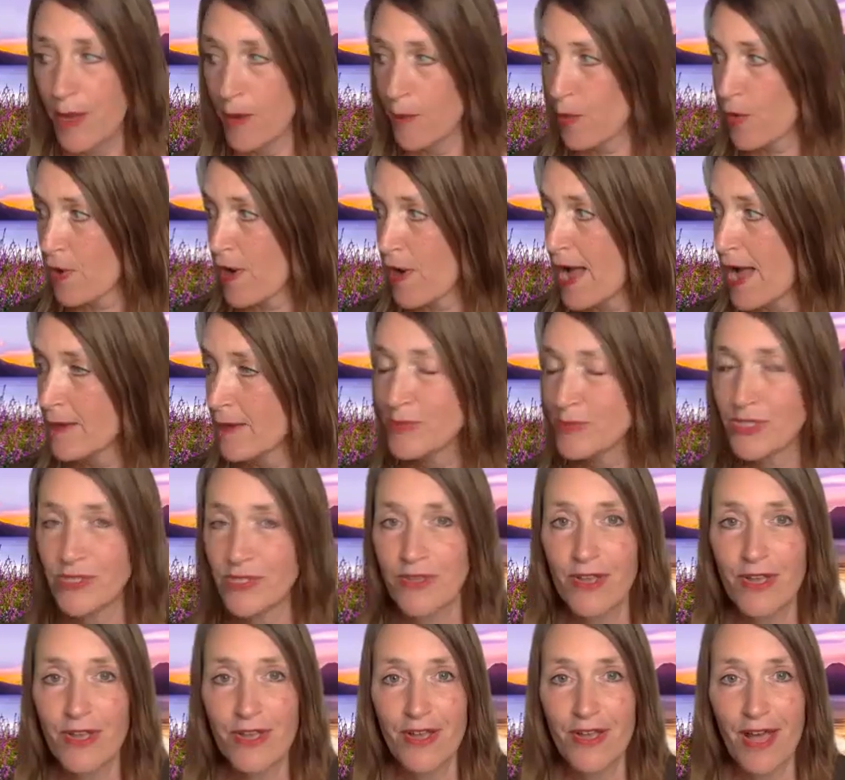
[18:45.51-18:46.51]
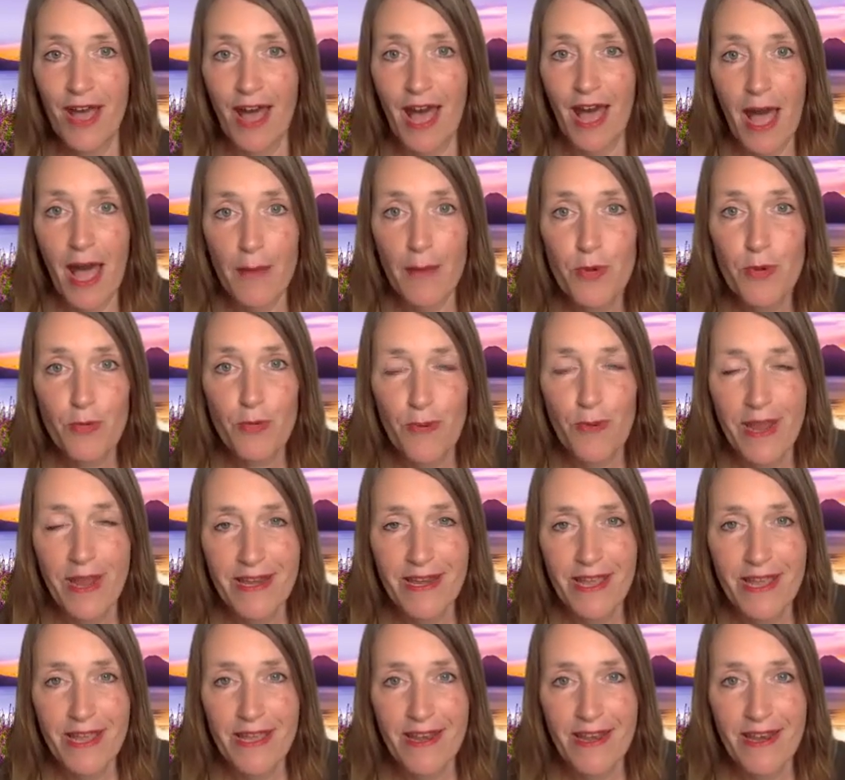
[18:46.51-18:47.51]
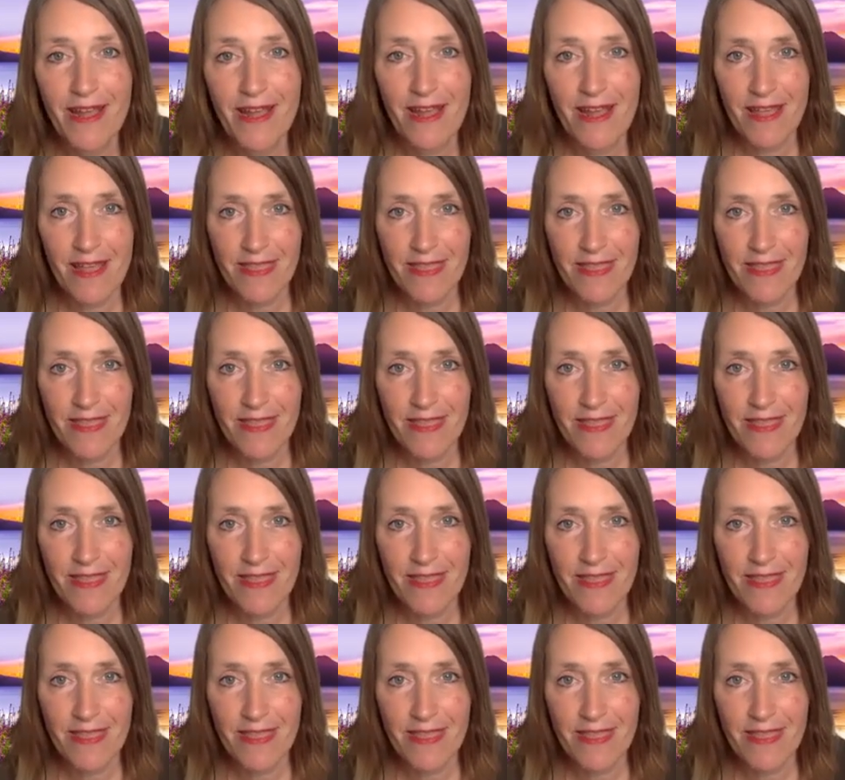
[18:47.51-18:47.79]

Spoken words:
perhaps upgrading